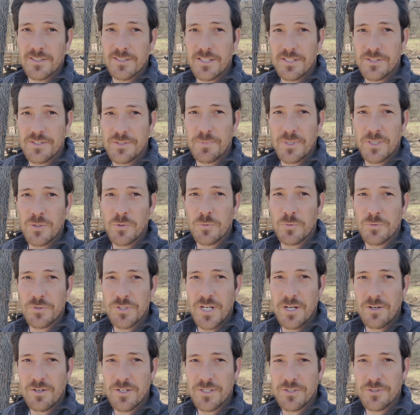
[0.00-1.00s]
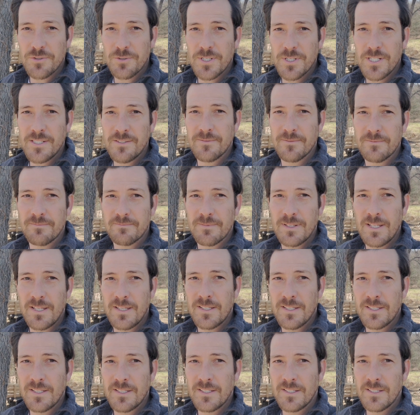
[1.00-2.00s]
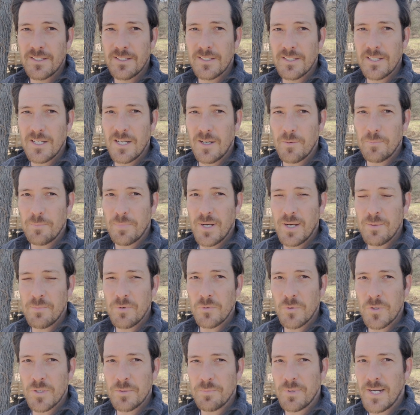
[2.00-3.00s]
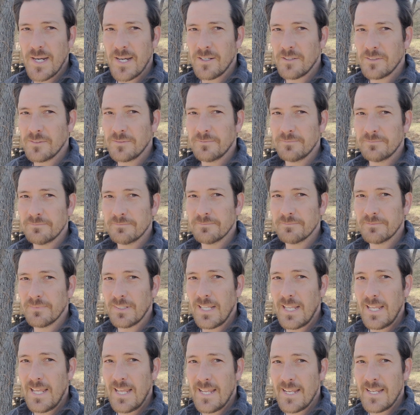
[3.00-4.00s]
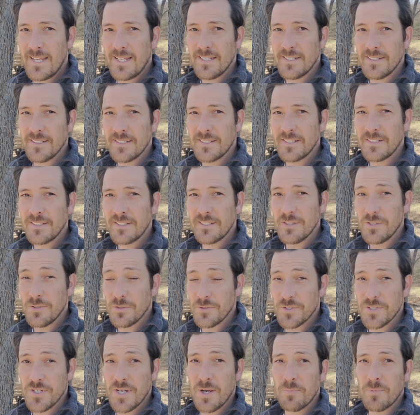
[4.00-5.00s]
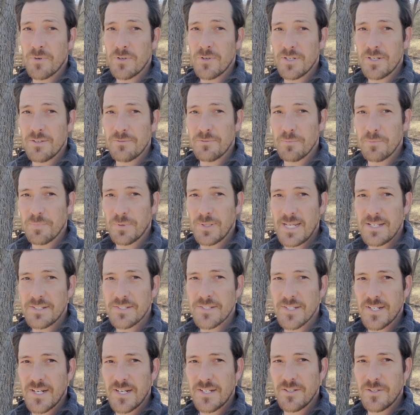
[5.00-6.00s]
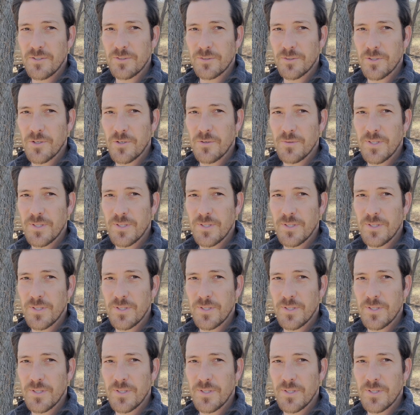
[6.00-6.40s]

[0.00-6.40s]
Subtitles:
it's a big old cherry tree up by my wood pile. And there's a number of different plants that I know grow